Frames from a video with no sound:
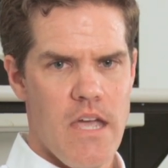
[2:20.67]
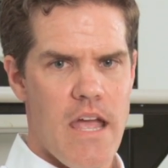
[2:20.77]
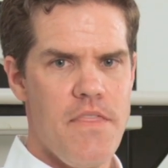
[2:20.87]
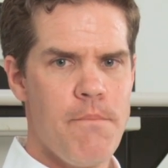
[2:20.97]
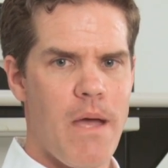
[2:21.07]

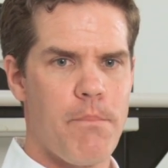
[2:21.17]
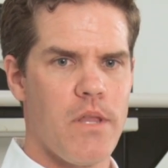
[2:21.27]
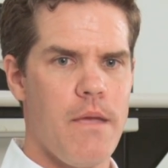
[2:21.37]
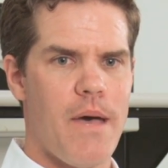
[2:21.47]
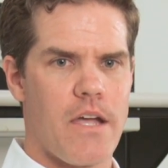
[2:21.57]
And then my
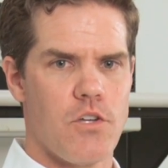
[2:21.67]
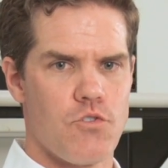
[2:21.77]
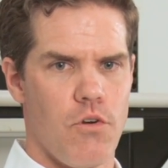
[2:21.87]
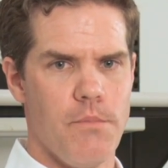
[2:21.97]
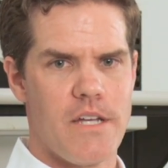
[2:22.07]
playback
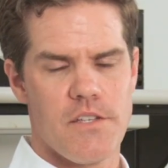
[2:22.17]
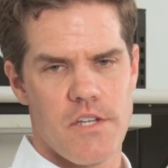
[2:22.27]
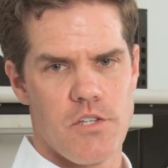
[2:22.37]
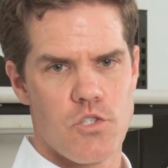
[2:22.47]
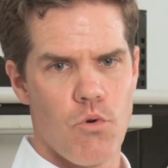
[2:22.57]
control, because
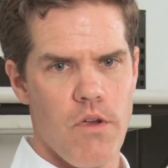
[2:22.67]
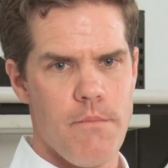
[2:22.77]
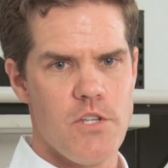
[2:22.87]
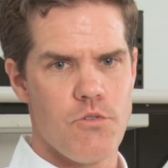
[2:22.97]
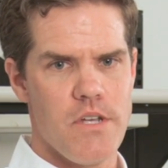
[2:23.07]
I can store
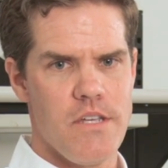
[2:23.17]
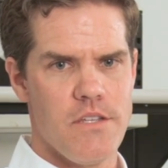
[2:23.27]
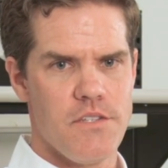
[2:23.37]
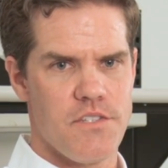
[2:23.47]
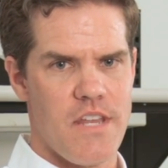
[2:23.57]
imagery,
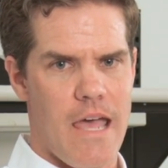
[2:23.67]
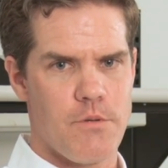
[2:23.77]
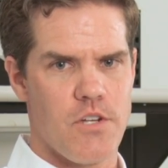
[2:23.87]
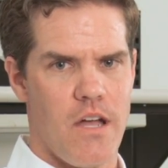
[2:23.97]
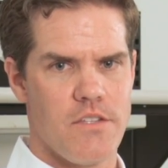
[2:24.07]

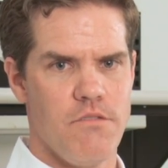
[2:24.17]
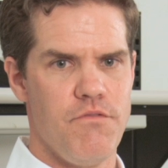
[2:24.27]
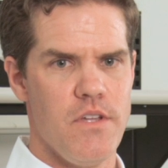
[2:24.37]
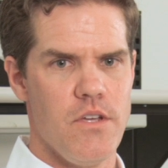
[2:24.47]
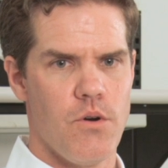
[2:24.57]
snapshots, and
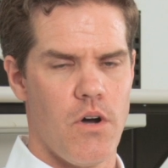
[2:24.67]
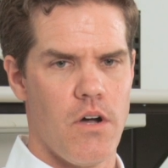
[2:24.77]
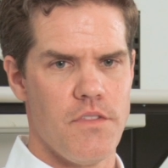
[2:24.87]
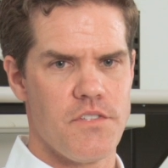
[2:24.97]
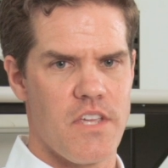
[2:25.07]
video
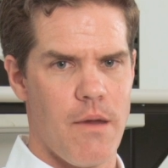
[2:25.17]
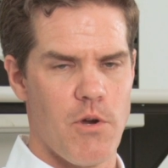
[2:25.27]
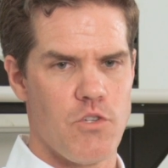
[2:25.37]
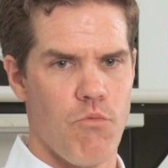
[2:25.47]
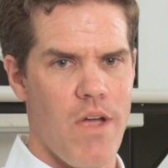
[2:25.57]
on this
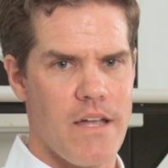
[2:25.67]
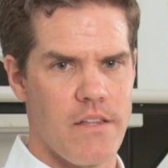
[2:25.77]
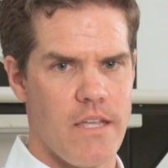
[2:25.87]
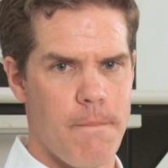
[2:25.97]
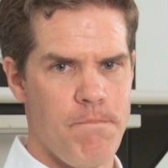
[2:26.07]
camera
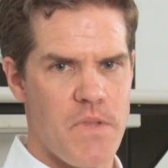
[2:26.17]
directly,